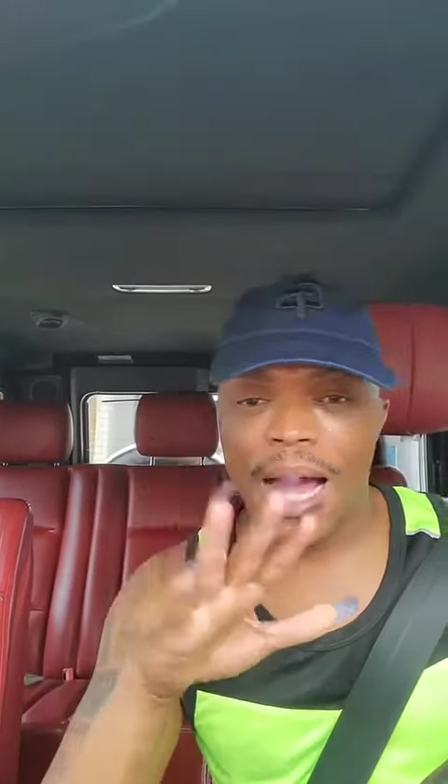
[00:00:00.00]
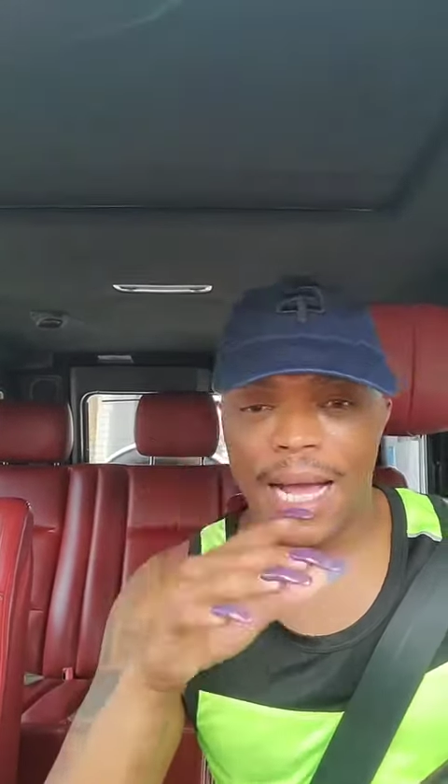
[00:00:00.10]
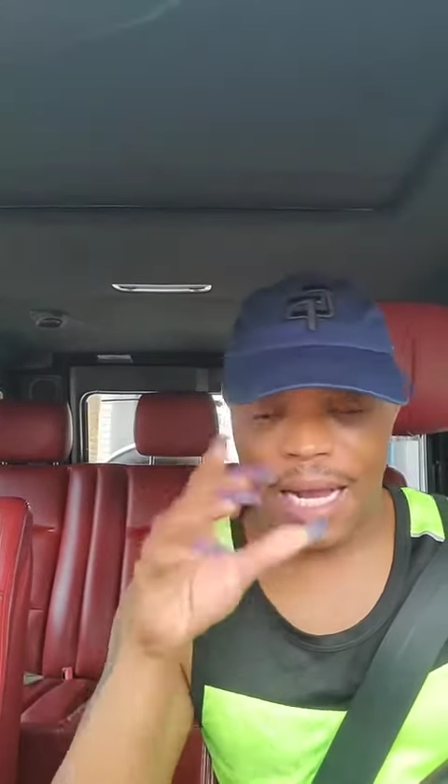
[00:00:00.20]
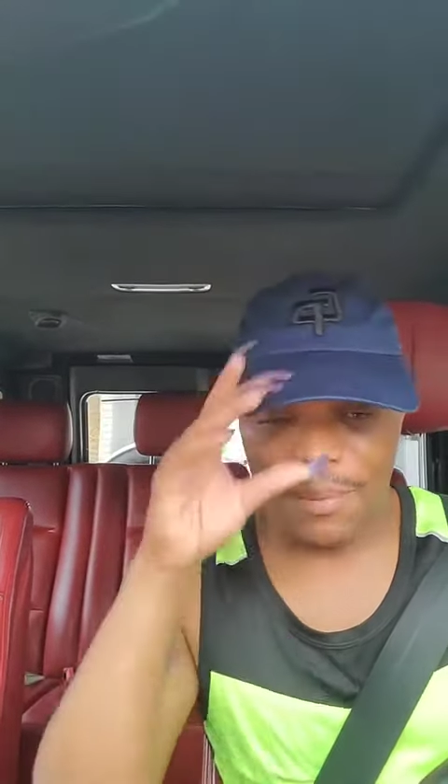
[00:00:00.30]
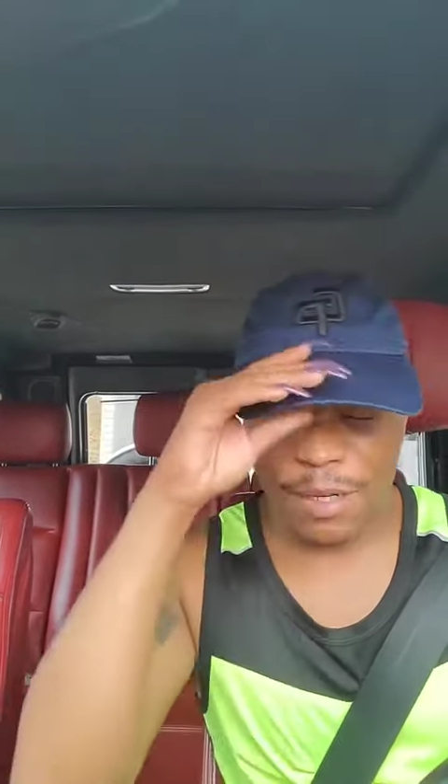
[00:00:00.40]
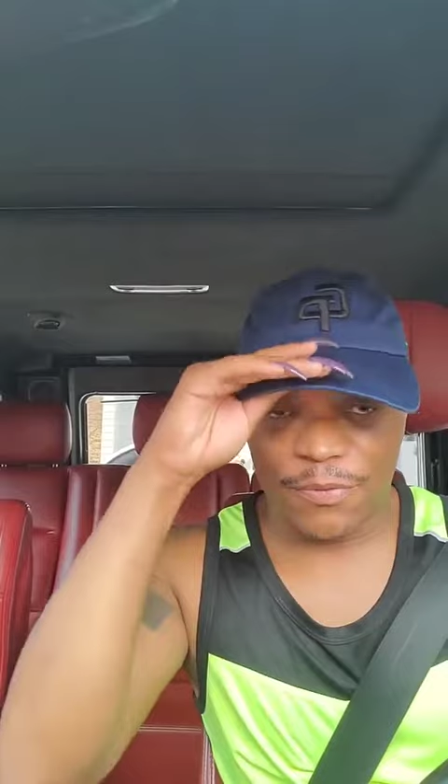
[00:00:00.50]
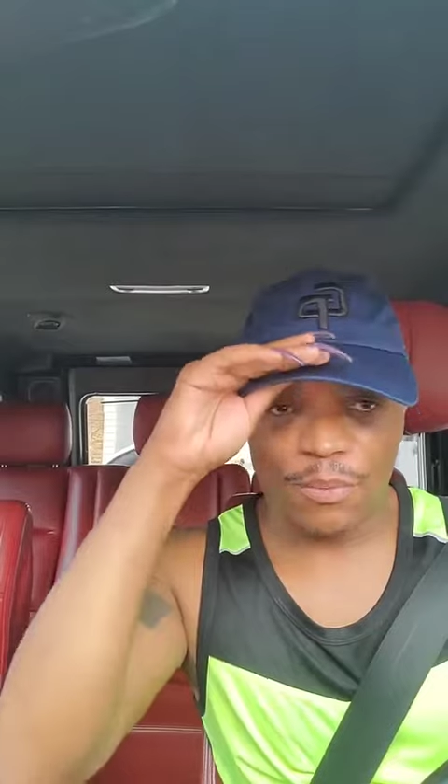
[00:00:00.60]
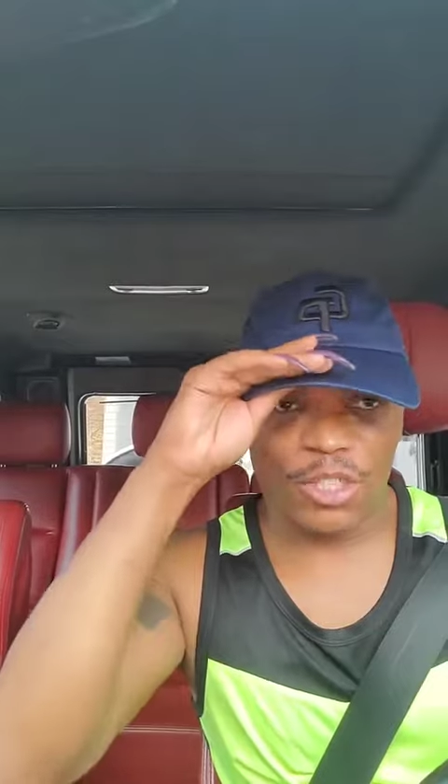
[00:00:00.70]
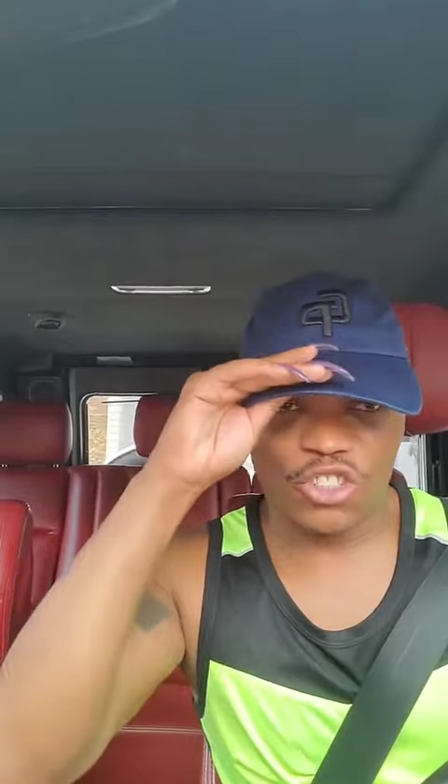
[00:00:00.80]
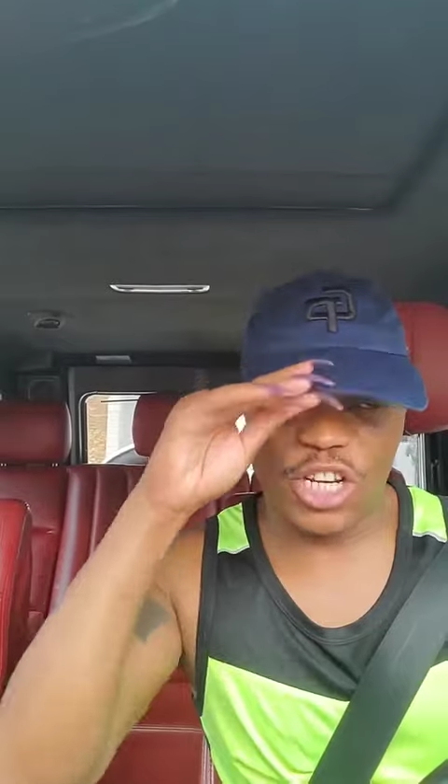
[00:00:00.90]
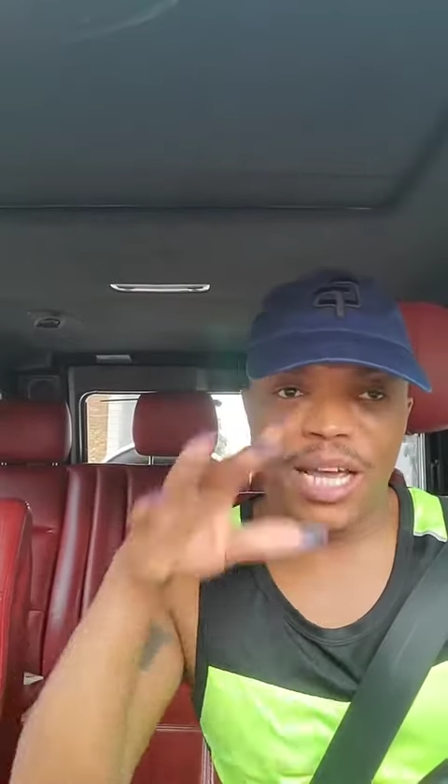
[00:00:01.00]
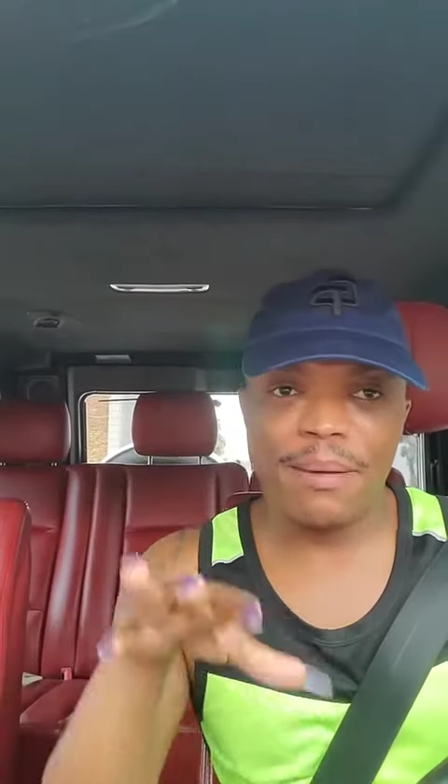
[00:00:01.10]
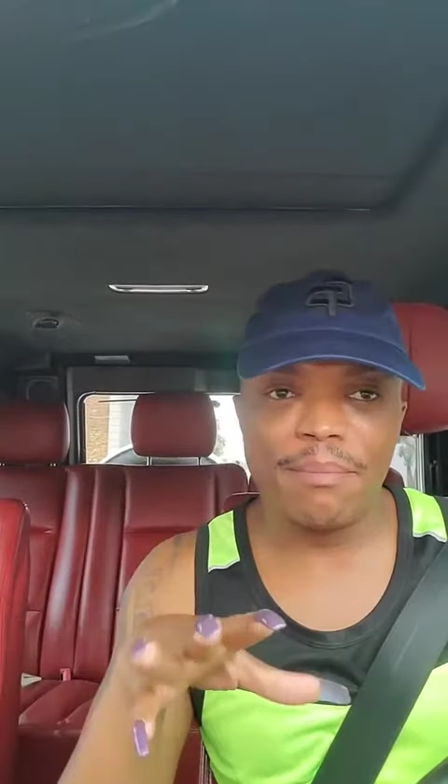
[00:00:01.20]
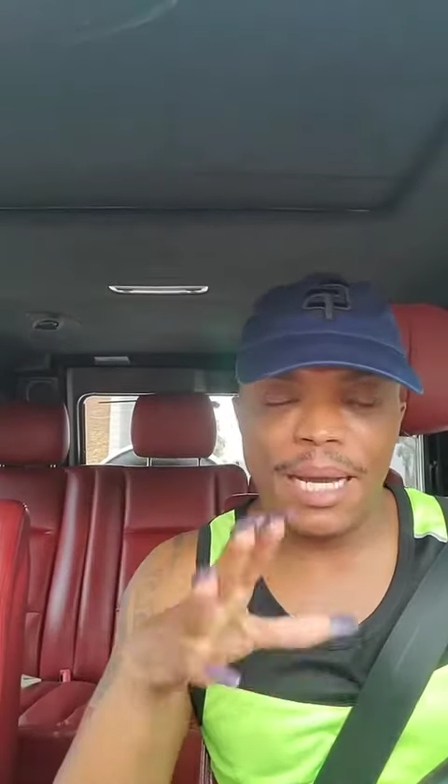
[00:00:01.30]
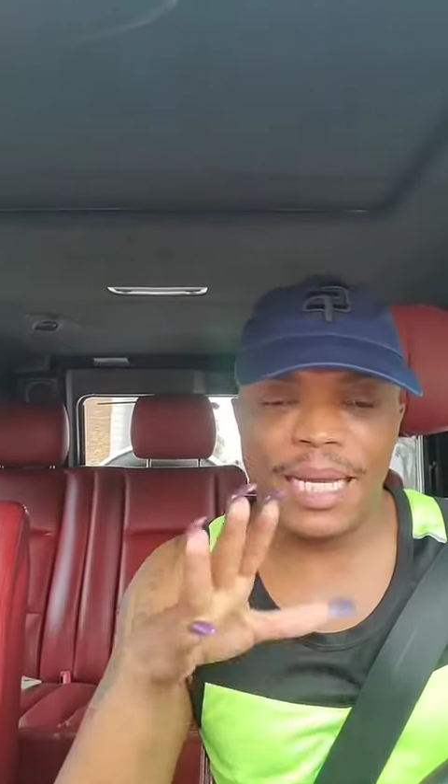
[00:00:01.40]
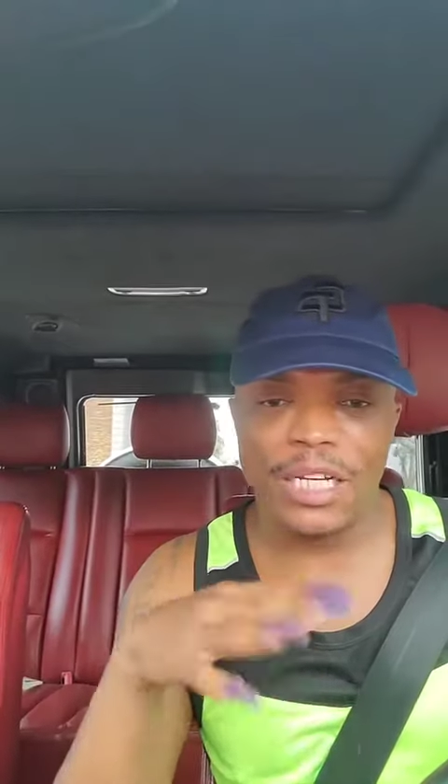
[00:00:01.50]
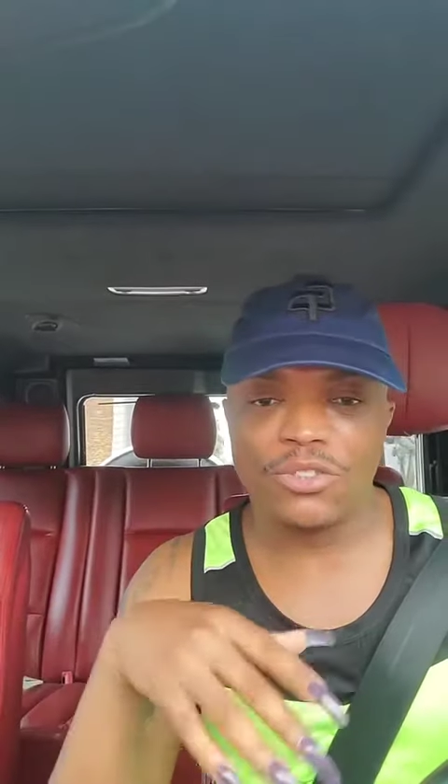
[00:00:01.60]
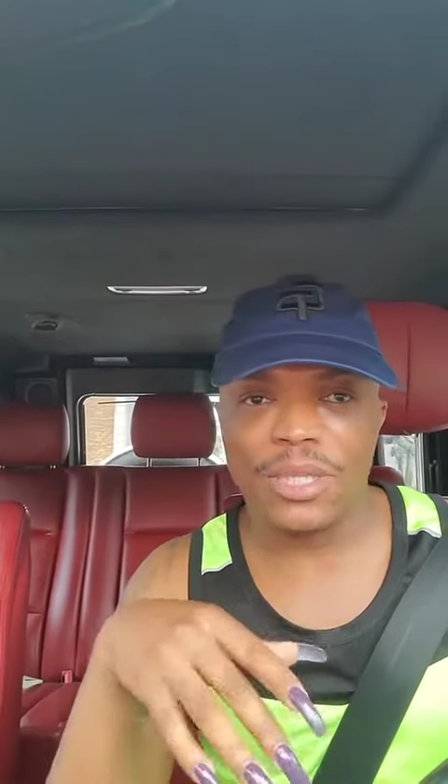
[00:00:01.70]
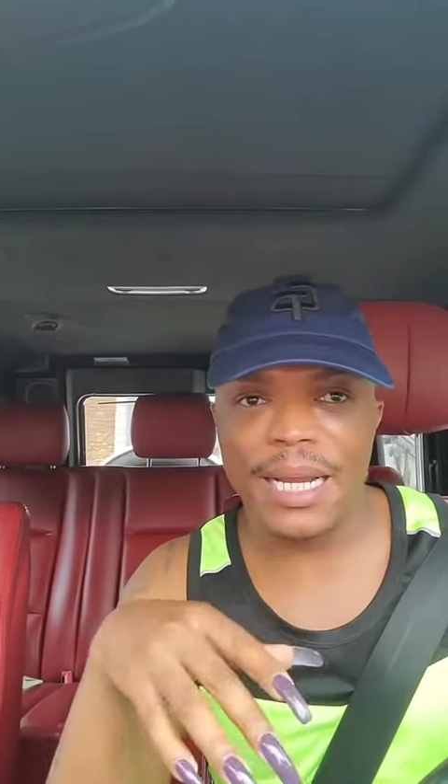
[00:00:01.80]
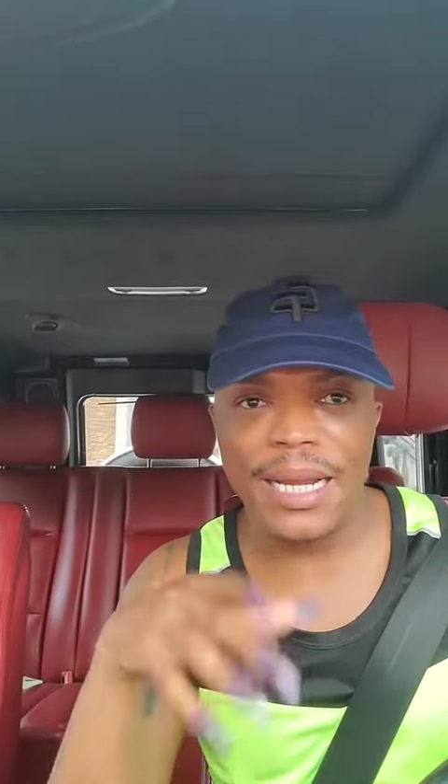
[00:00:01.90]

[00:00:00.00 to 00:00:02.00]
i come out from the gym i get into the